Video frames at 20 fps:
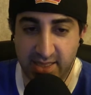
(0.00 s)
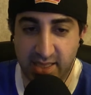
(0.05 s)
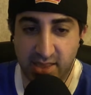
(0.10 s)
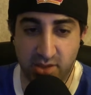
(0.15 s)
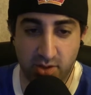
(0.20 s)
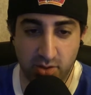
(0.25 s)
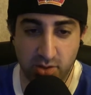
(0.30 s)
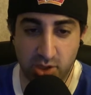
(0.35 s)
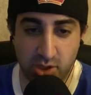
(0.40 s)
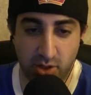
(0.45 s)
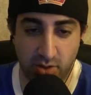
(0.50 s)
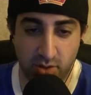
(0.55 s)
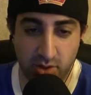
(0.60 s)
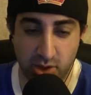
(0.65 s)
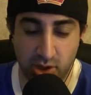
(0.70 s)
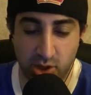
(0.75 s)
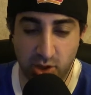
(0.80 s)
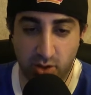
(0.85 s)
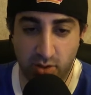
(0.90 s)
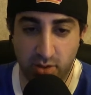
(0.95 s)
that those
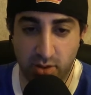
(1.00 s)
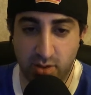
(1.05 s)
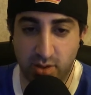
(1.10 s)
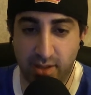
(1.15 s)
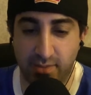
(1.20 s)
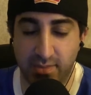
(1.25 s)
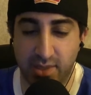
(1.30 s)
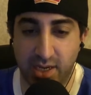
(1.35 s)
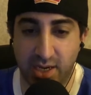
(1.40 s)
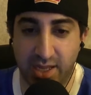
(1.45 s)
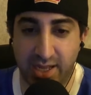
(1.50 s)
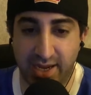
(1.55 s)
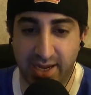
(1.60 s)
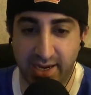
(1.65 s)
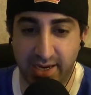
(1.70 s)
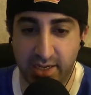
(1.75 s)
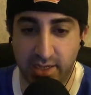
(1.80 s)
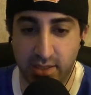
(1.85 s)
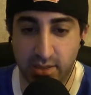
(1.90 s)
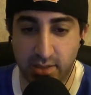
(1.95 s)
donors toe the Kremlin
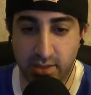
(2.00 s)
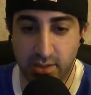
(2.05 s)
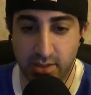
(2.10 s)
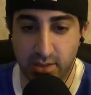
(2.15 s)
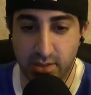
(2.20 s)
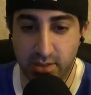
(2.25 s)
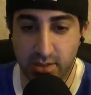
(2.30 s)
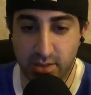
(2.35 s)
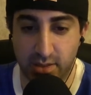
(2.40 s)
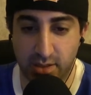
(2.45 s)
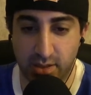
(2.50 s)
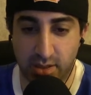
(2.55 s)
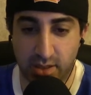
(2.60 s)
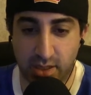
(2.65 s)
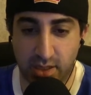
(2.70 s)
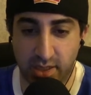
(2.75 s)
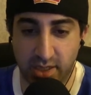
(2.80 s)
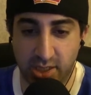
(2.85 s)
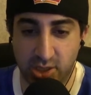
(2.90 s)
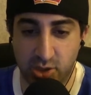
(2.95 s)
line
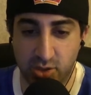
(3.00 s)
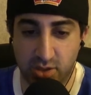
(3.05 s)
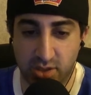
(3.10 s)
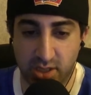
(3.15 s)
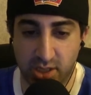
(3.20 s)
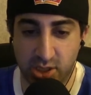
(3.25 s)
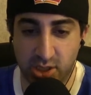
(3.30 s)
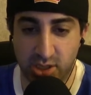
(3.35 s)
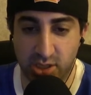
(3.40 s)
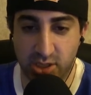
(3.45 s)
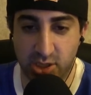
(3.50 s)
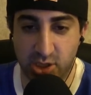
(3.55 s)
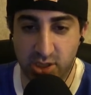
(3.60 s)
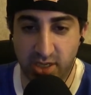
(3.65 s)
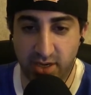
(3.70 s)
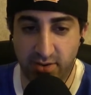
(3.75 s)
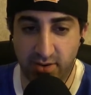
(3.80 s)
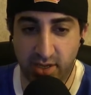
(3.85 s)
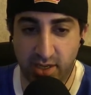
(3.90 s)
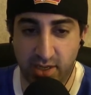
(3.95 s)
on issues such as
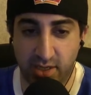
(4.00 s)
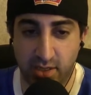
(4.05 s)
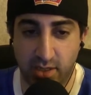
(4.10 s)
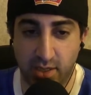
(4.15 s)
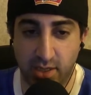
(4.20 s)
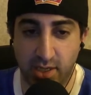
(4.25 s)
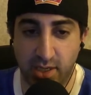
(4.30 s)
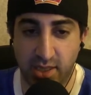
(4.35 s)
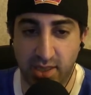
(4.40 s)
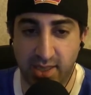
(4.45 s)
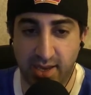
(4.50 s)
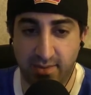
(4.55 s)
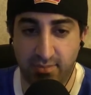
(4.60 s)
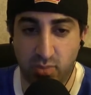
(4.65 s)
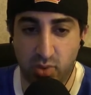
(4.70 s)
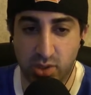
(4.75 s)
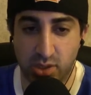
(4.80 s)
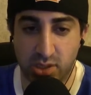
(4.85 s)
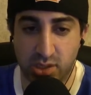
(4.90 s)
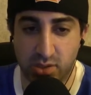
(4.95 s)
Syria, they are
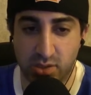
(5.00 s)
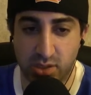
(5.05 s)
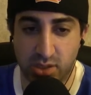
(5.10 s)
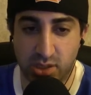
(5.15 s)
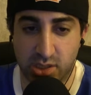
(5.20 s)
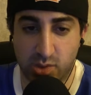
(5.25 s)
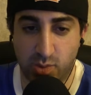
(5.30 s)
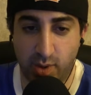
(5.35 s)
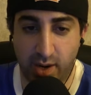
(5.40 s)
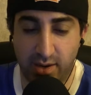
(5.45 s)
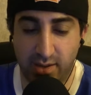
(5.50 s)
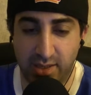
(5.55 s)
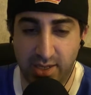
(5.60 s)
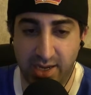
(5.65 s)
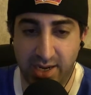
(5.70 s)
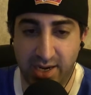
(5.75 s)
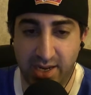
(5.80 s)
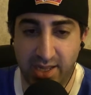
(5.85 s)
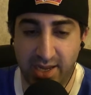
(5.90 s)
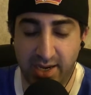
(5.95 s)
more
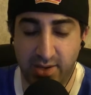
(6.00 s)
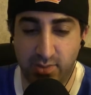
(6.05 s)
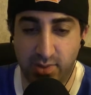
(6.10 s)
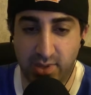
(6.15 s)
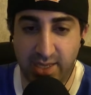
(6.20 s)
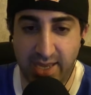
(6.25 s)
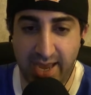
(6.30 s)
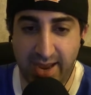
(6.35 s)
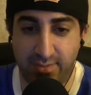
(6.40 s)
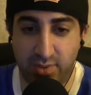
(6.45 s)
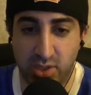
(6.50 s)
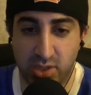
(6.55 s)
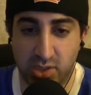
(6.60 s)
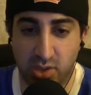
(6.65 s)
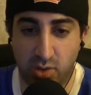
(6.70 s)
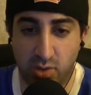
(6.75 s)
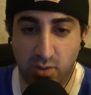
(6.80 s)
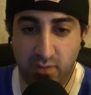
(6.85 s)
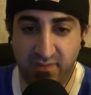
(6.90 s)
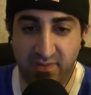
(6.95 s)
squarely in line with Gabbard's
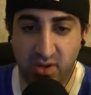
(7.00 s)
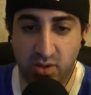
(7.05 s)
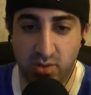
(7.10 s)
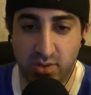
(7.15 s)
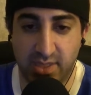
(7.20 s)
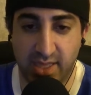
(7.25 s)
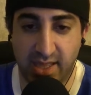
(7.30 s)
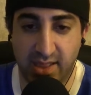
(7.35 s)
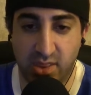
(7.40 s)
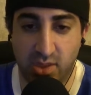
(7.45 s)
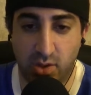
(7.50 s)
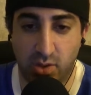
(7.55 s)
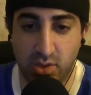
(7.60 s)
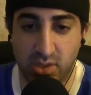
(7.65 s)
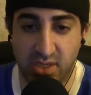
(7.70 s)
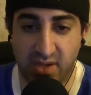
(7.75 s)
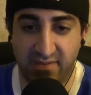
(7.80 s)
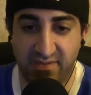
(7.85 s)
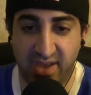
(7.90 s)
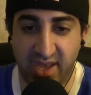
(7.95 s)
own views than
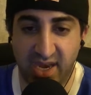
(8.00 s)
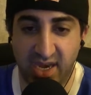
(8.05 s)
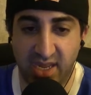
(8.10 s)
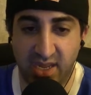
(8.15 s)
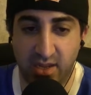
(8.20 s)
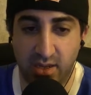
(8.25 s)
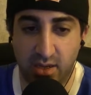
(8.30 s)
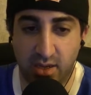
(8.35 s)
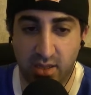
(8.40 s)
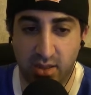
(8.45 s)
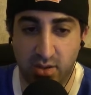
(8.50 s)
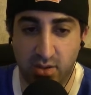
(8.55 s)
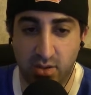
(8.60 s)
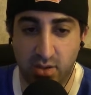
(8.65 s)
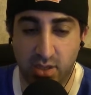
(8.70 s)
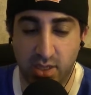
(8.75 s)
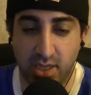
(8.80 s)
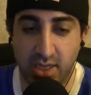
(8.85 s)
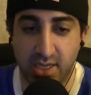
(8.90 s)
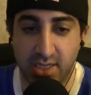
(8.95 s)
those of any
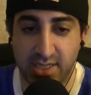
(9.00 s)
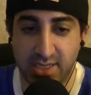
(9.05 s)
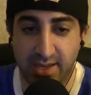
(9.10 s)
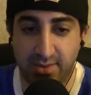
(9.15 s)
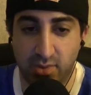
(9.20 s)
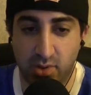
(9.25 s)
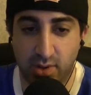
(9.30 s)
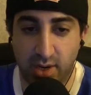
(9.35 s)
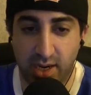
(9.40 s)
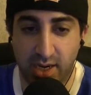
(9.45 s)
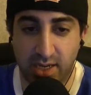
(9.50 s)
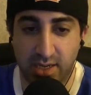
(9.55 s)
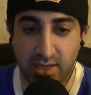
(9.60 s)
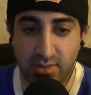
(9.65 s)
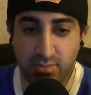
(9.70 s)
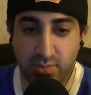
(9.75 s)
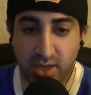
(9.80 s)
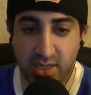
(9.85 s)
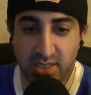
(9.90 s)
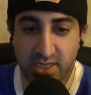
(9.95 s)
other
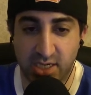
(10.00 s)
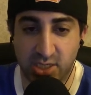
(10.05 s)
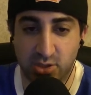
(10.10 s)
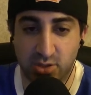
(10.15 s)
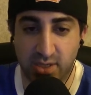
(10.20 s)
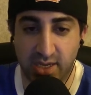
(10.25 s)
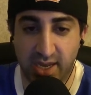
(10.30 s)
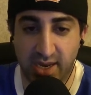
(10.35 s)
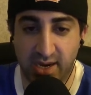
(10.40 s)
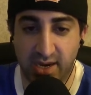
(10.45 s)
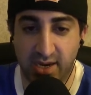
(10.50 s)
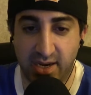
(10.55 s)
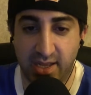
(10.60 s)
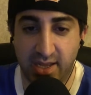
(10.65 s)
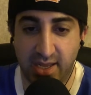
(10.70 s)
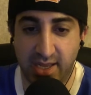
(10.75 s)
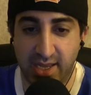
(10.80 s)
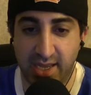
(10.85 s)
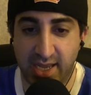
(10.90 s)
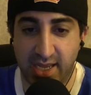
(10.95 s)
Democratic presidential candidate
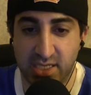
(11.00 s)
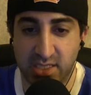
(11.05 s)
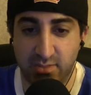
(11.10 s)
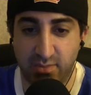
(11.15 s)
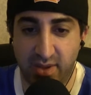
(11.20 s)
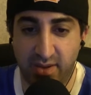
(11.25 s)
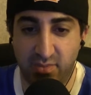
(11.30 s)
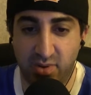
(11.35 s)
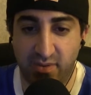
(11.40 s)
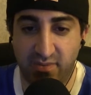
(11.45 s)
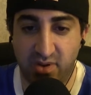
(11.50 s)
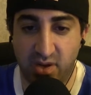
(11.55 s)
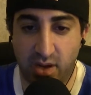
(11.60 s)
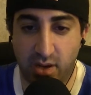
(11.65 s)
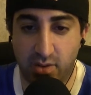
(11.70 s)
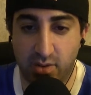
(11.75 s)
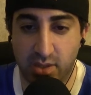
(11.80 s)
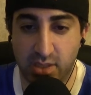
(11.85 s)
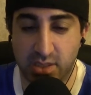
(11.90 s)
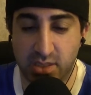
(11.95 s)
as a member of
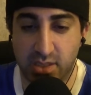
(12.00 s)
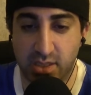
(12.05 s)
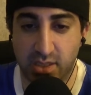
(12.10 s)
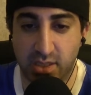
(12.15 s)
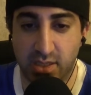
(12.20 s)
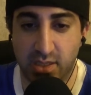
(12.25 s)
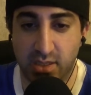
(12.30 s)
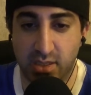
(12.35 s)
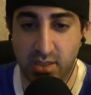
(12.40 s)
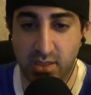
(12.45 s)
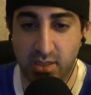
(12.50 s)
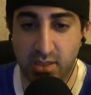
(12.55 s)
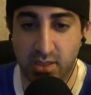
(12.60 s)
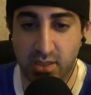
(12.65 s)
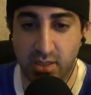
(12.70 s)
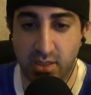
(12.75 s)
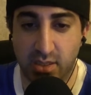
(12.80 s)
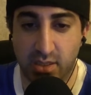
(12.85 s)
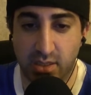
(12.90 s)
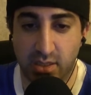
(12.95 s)
Congress.
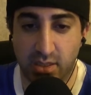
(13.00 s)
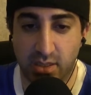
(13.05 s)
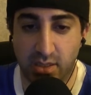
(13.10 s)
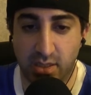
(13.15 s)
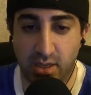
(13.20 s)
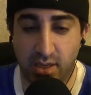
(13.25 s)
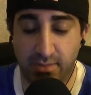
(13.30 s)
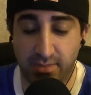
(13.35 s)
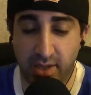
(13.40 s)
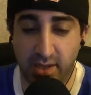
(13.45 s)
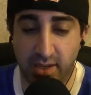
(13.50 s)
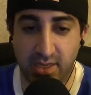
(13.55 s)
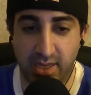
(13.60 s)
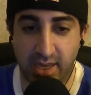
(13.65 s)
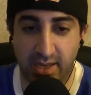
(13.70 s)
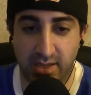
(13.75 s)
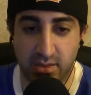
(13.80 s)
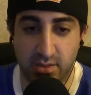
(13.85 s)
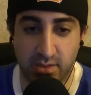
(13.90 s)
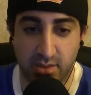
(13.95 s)
Um,
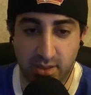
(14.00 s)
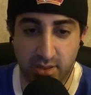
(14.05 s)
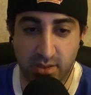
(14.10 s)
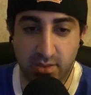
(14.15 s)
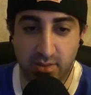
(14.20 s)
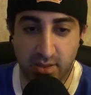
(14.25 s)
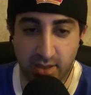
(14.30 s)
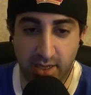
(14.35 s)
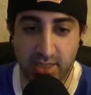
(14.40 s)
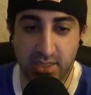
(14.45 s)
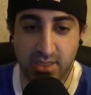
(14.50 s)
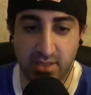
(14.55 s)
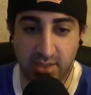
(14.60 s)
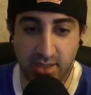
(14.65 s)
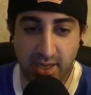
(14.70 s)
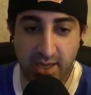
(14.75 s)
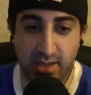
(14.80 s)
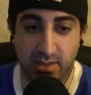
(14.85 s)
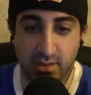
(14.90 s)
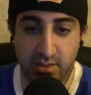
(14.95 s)
yeah, as a
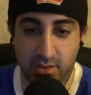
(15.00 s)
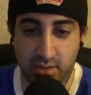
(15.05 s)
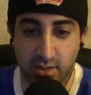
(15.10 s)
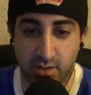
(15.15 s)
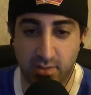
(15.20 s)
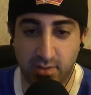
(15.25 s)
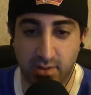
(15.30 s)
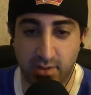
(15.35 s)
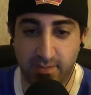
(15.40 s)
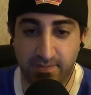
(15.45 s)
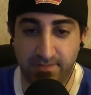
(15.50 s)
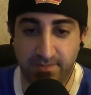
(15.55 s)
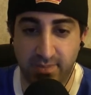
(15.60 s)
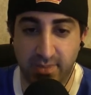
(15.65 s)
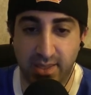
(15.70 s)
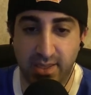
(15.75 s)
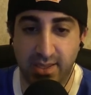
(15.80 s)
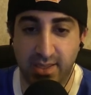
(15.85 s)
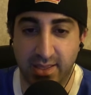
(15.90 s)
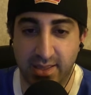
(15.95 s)
yeah, so
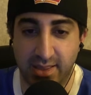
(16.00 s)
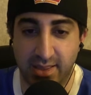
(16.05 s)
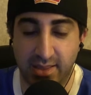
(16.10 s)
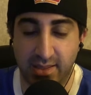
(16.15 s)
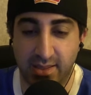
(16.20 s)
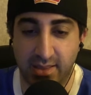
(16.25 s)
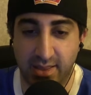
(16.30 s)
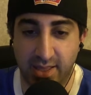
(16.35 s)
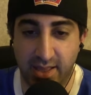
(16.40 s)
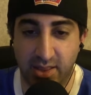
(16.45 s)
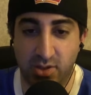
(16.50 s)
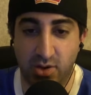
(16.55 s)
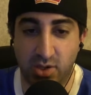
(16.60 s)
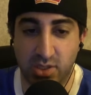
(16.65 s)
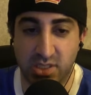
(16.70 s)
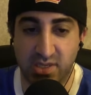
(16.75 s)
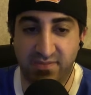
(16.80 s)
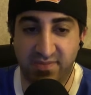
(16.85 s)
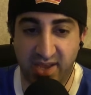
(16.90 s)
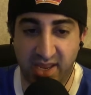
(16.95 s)
than
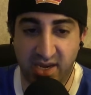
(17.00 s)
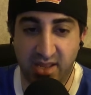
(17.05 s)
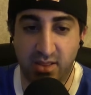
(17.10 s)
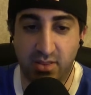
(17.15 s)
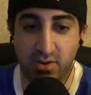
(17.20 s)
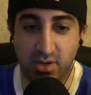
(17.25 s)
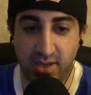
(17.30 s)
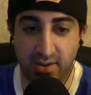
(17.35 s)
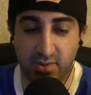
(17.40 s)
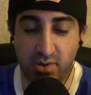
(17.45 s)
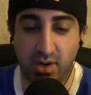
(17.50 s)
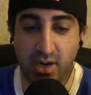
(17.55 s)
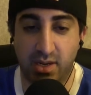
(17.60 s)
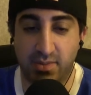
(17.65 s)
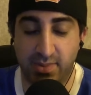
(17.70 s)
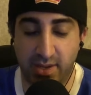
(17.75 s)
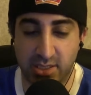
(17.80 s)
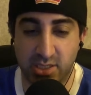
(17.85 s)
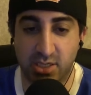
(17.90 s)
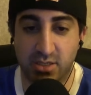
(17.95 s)
those of any other
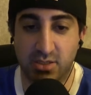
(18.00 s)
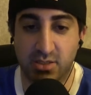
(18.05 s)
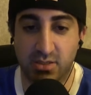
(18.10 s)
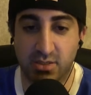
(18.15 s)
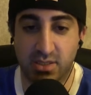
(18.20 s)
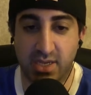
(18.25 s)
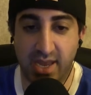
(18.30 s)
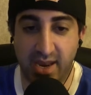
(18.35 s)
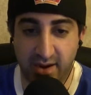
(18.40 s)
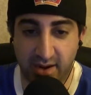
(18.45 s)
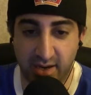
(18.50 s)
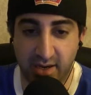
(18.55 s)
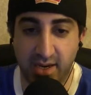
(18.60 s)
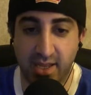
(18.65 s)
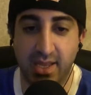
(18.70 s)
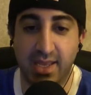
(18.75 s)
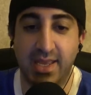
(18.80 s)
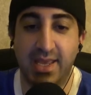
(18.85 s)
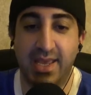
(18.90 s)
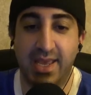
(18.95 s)
Democratic presidential candidate.
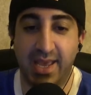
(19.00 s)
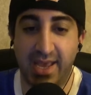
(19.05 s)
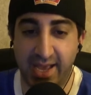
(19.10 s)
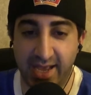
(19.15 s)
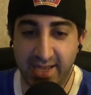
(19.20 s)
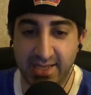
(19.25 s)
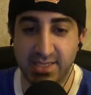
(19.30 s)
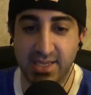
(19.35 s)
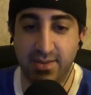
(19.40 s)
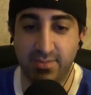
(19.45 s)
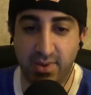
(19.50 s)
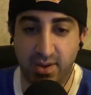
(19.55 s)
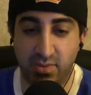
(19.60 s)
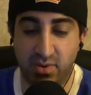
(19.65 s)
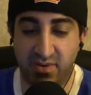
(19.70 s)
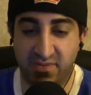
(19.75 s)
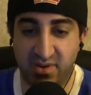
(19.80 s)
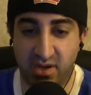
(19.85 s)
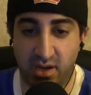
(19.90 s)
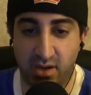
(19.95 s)
As a
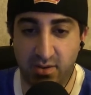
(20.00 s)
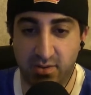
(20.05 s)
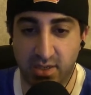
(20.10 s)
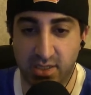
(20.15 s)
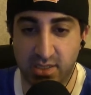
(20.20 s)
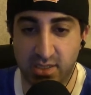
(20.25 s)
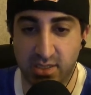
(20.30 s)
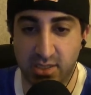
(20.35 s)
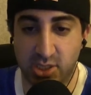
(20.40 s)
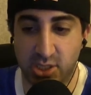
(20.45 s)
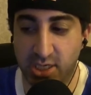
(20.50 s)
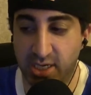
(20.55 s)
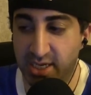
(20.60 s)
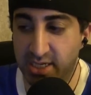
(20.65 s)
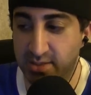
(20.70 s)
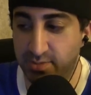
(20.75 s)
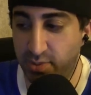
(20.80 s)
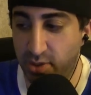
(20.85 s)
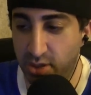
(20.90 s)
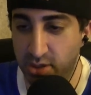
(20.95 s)
member of Congress, she
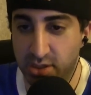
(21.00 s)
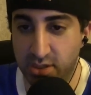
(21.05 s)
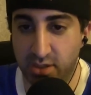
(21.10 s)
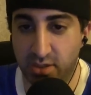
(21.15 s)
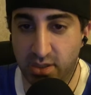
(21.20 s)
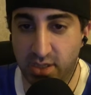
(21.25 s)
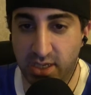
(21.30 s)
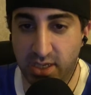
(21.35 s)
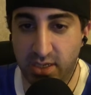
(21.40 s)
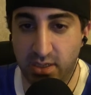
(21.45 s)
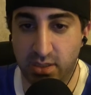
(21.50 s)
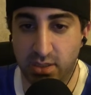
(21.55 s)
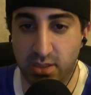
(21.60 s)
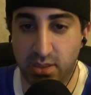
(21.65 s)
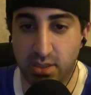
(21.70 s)
has personally